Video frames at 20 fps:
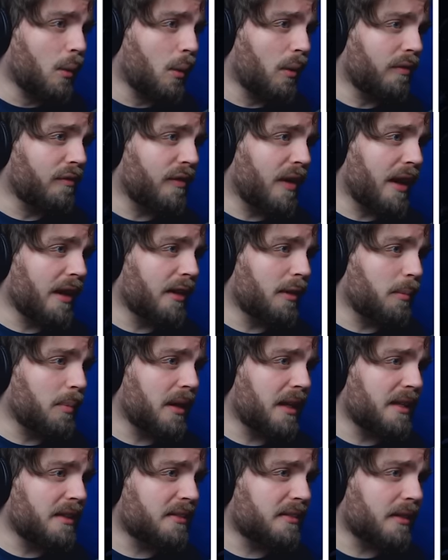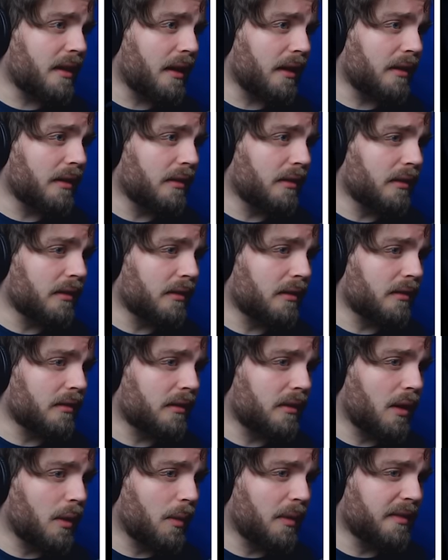or find a place I can
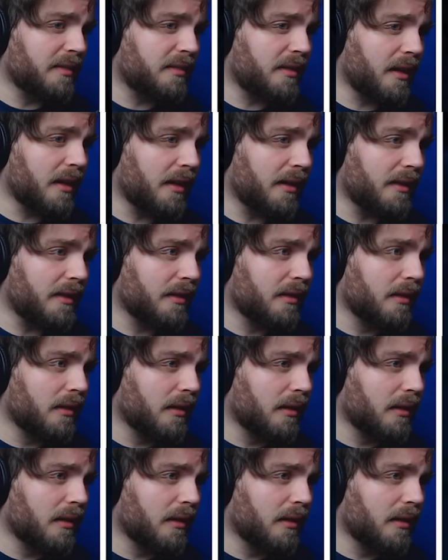go inside